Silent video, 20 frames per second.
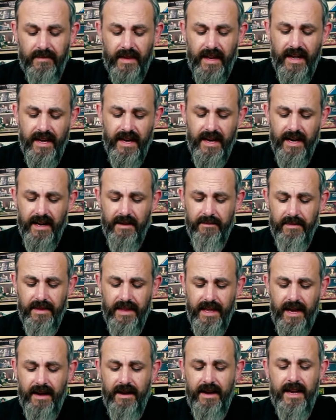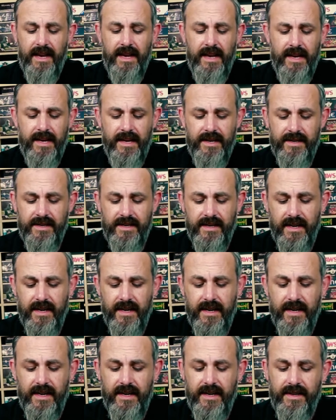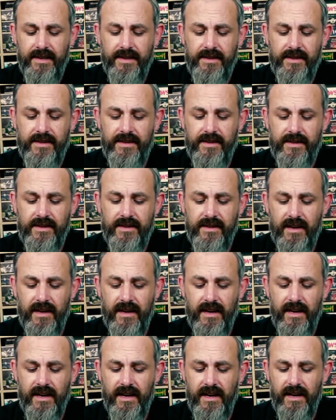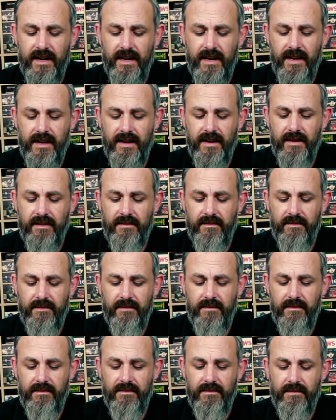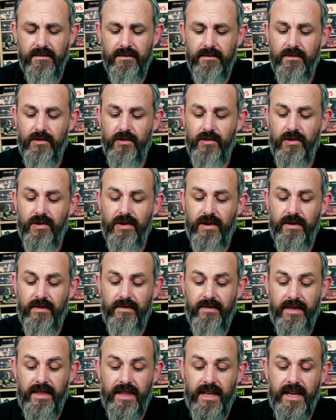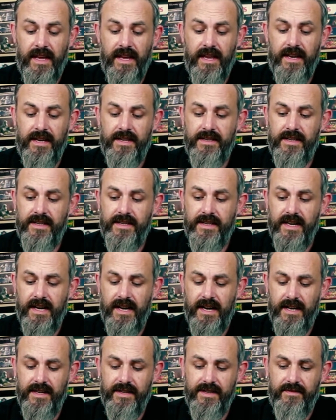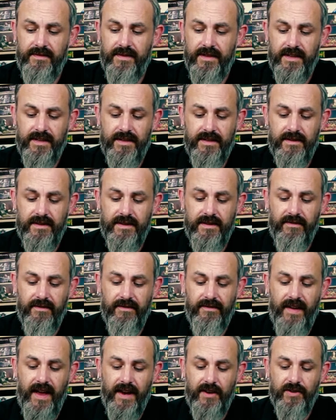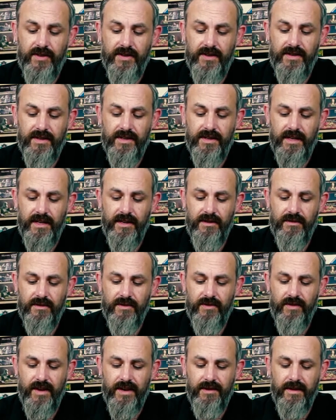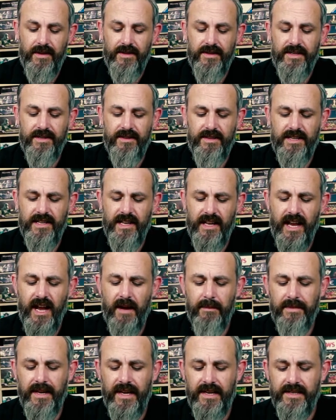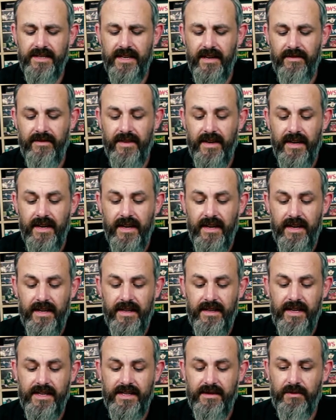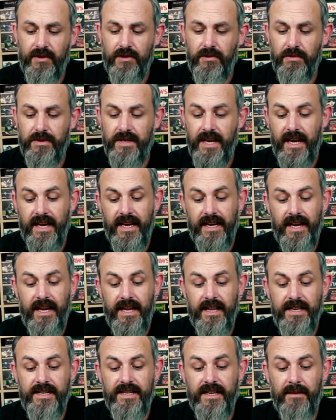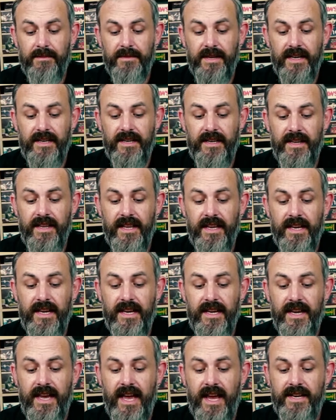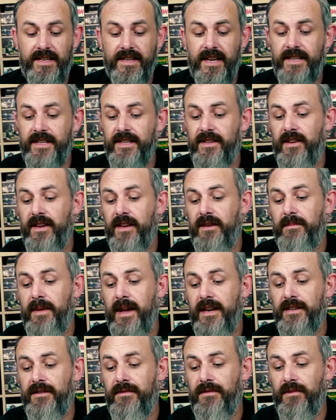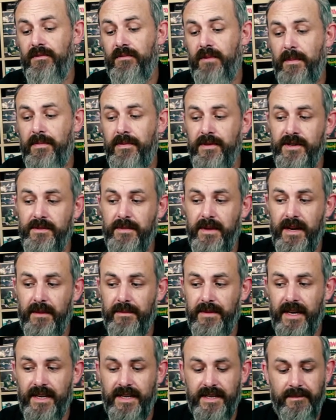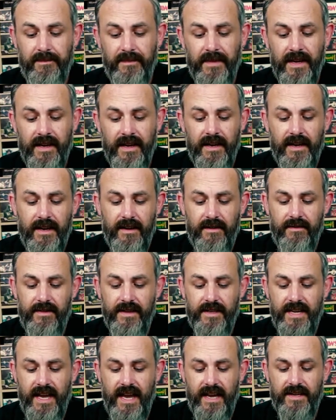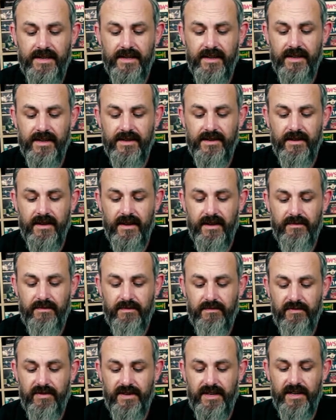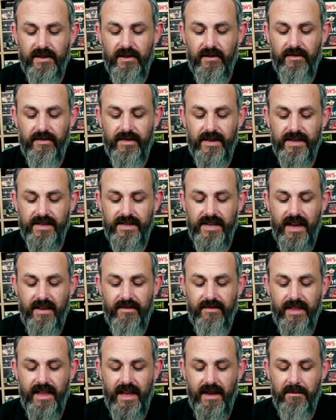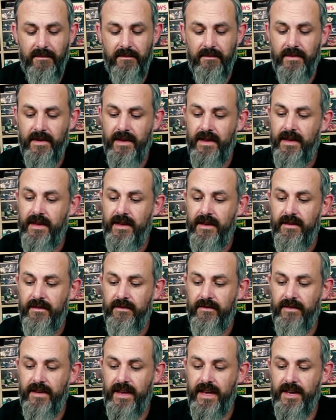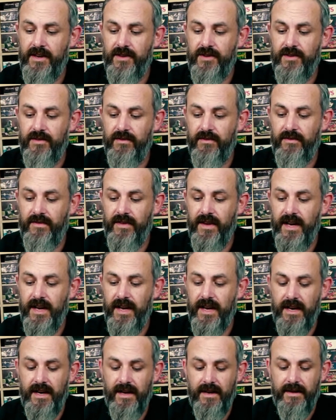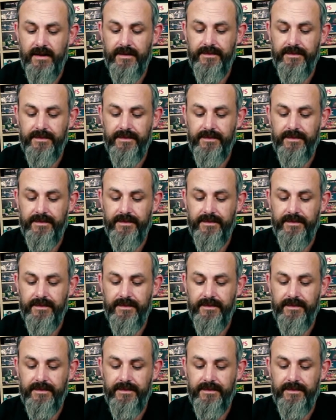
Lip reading: There is some more of these cards for the different factions that you can trade around. So these are like update stuff. There's some cool tech in here. These are updated. The X89 bacterial weapons have been updated for the tech. So there's printed off a set of them for each of the